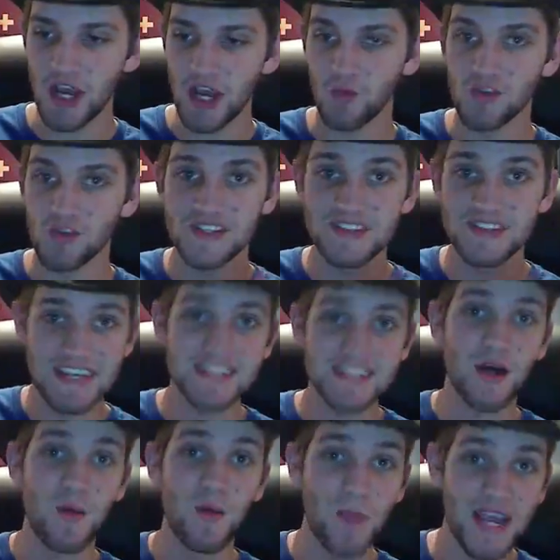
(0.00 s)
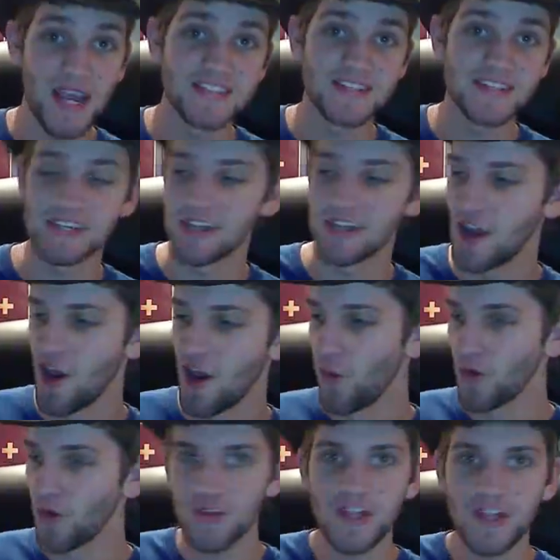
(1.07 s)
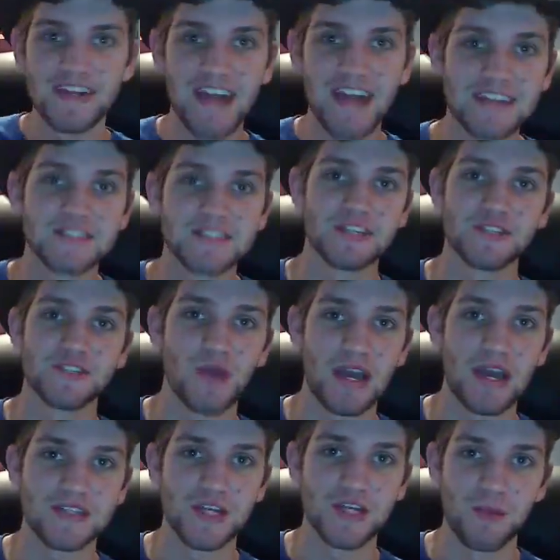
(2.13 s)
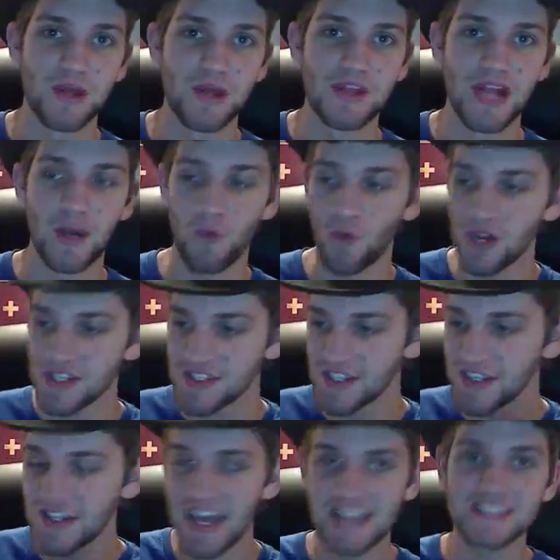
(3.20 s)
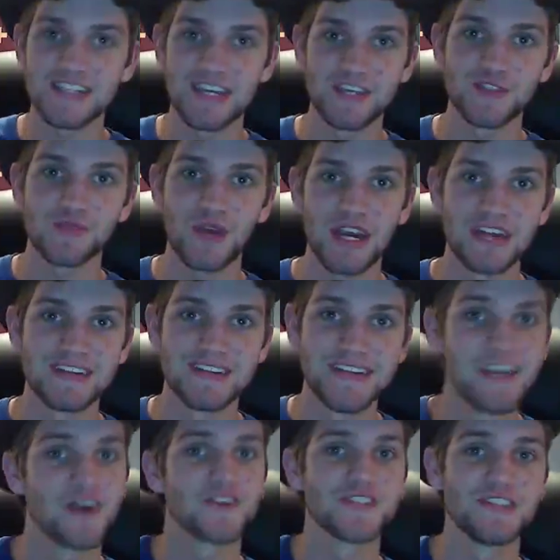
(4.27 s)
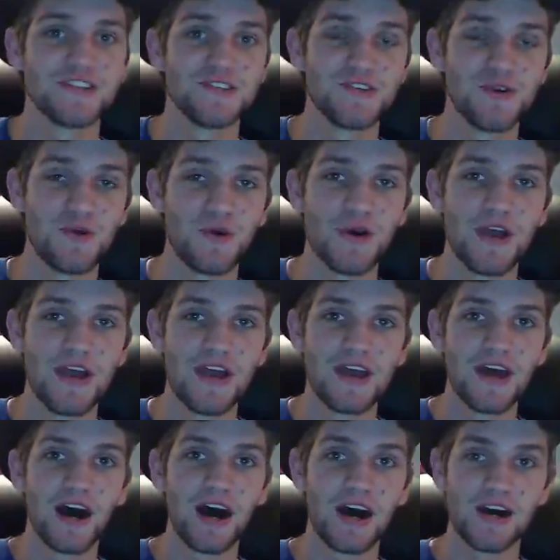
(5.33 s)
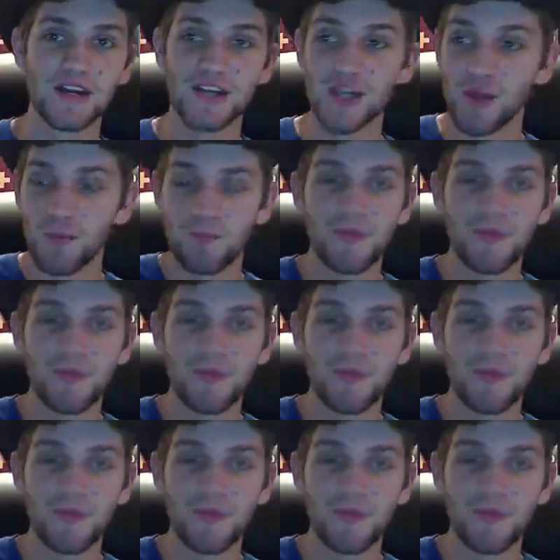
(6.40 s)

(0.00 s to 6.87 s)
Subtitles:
egg was this amazing, what are the next Easter eggs going to be like? What is the next Easter egg in DLC 2 going to